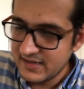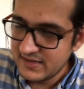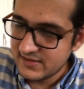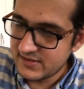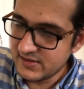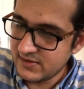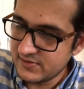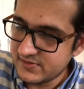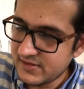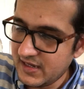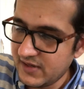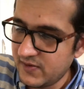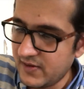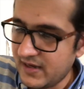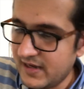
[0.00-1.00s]
So thank
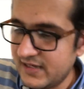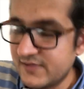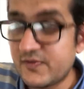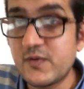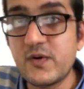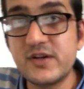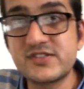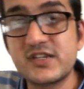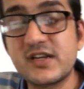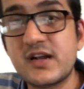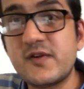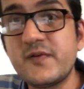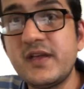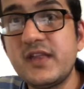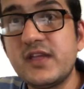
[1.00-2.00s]
you guys for watching
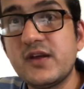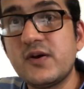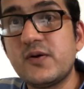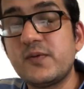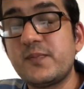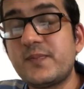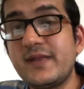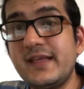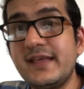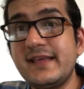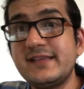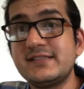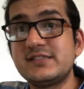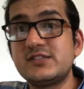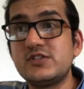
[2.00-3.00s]
our video.
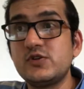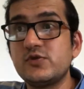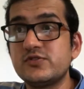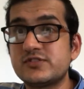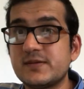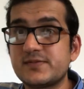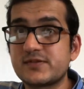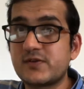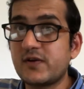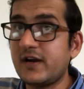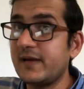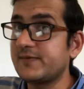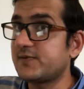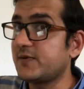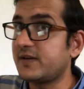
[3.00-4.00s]
Please do
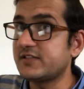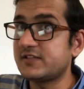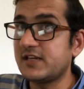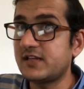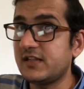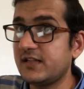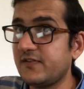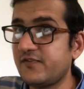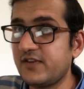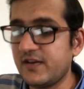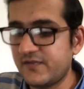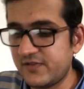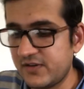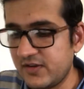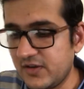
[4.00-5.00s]
subscribe to our channel if you
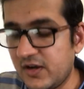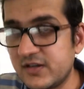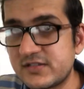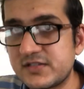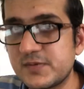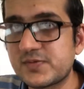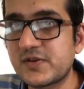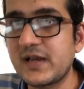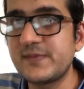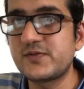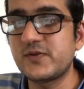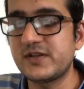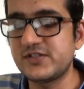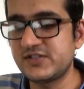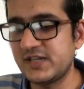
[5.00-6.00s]
have not subscribed
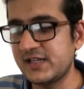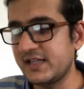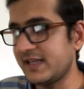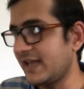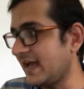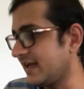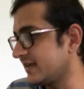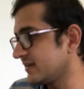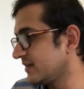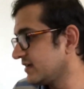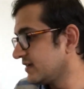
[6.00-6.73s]
to our channel yet.